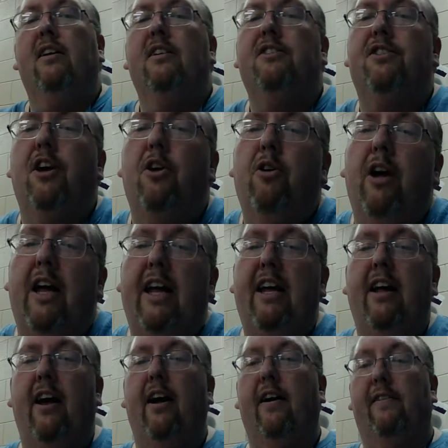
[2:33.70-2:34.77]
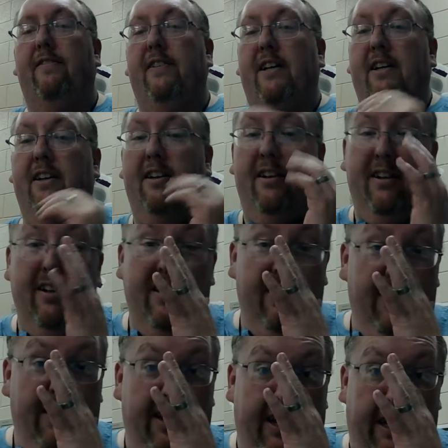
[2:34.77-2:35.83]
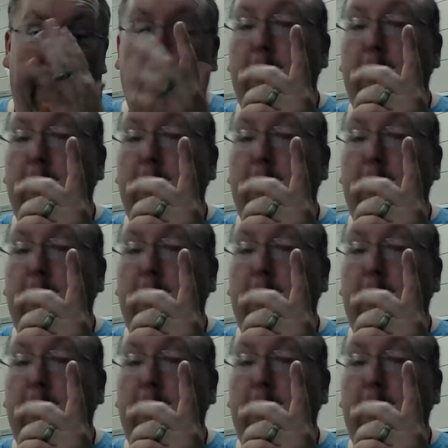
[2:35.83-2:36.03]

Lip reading: So he huffed, and he